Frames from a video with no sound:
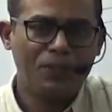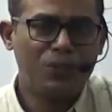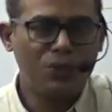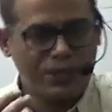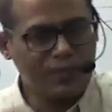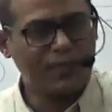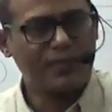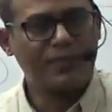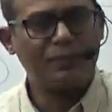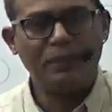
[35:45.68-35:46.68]
to start
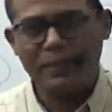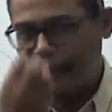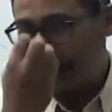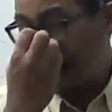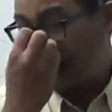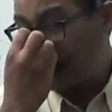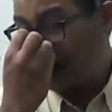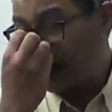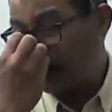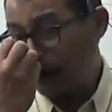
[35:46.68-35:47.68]
a debate. It gives
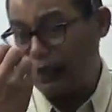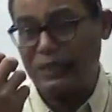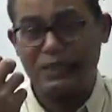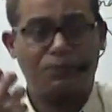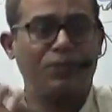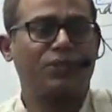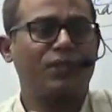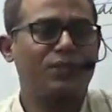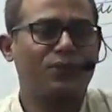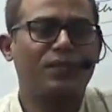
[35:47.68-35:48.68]
opportunity
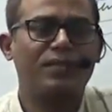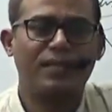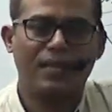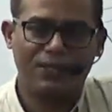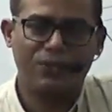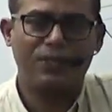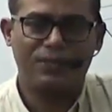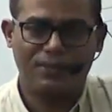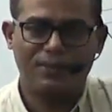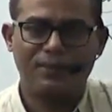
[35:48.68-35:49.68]
especially to the
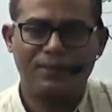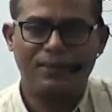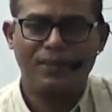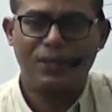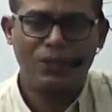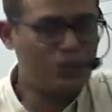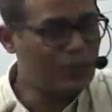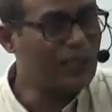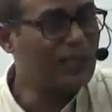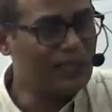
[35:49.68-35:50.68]
intellectuals to
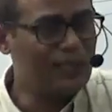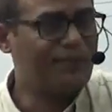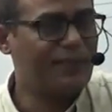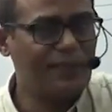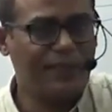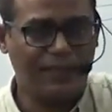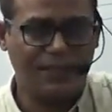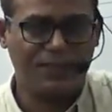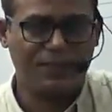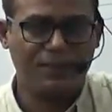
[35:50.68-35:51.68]
think in a different
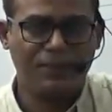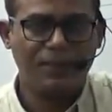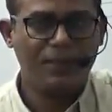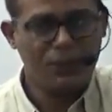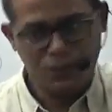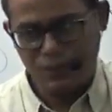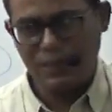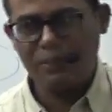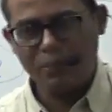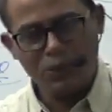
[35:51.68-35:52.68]
direction, to
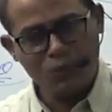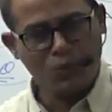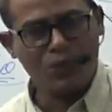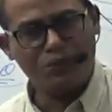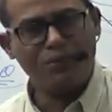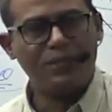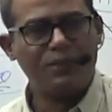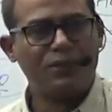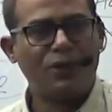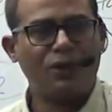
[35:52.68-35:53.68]
think about what went
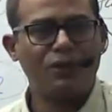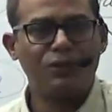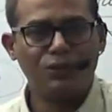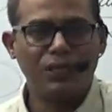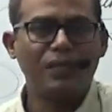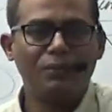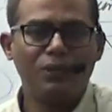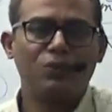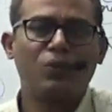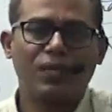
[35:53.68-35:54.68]
wrong, to think
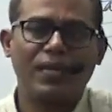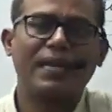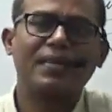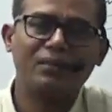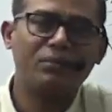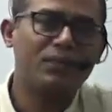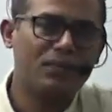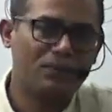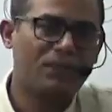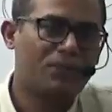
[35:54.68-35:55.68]
about what corrective
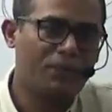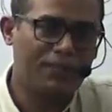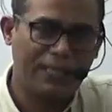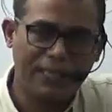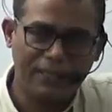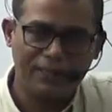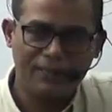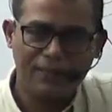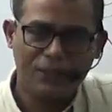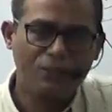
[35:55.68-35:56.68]
measures must be taken
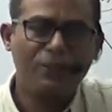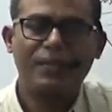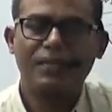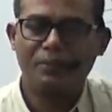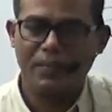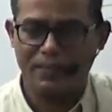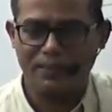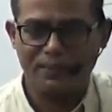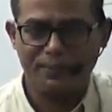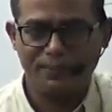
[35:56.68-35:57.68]
to make it better.
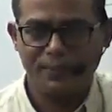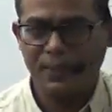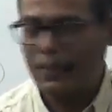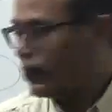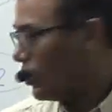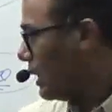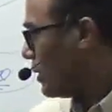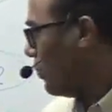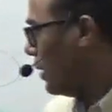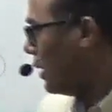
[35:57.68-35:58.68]
So that's
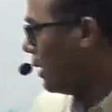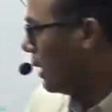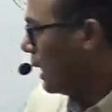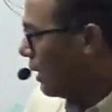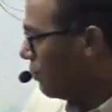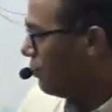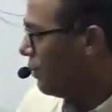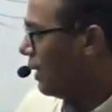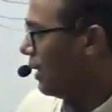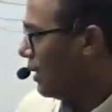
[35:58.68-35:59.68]
where
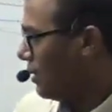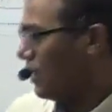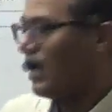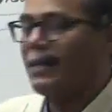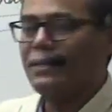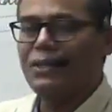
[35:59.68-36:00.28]
every answer